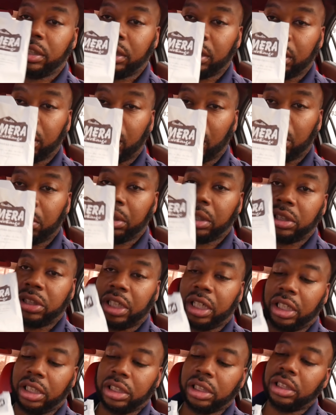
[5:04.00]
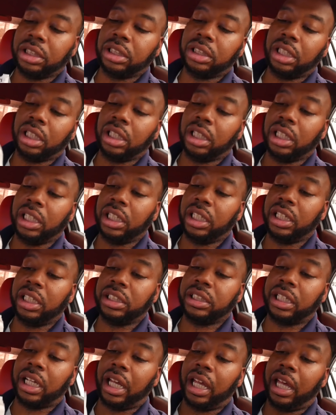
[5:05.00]
see, Camera Exchange the
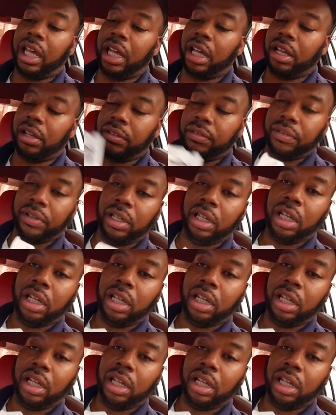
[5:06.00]
lens I have.